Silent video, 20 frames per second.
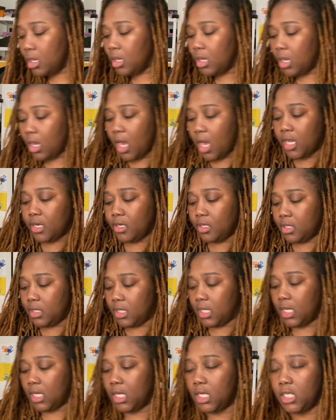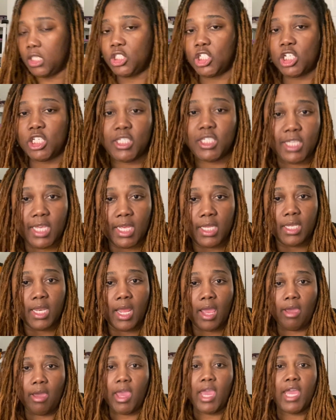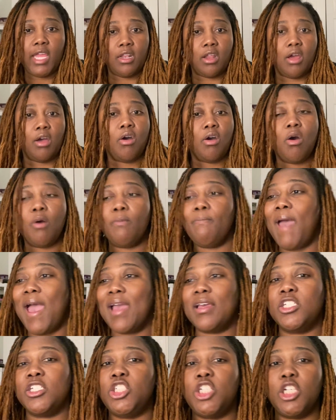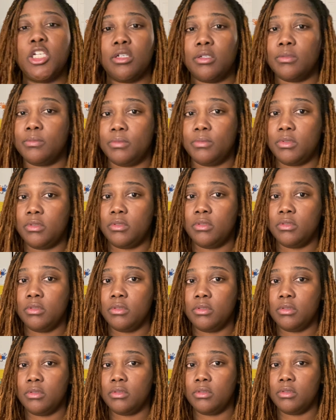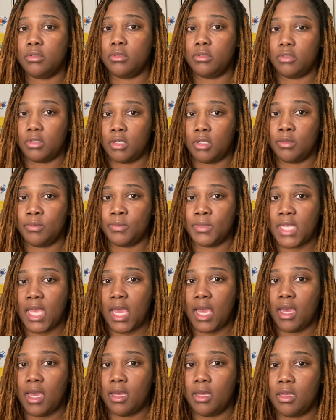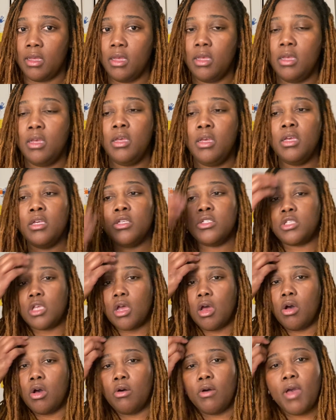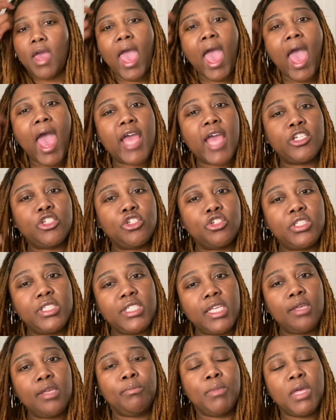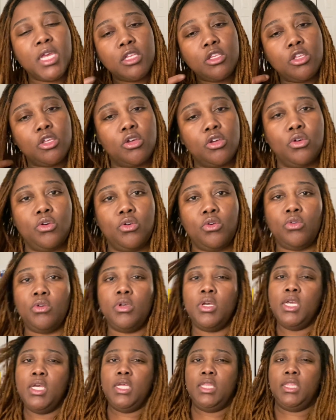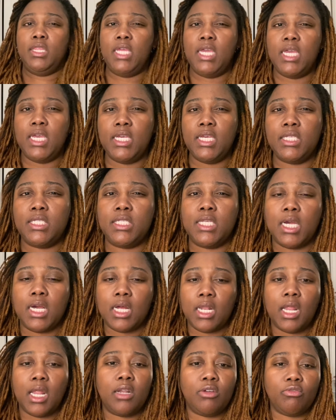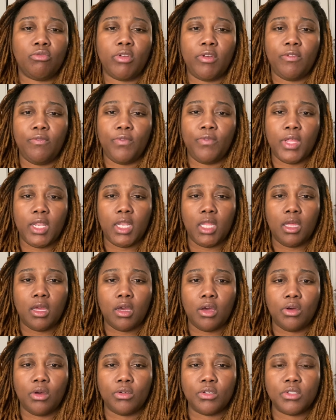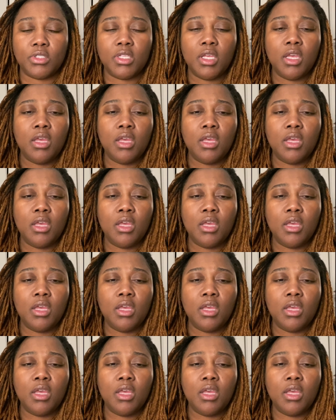other than just sitting there eating a whole bag of chips. You know what I'm saying? So as you see me do these decluttering videos,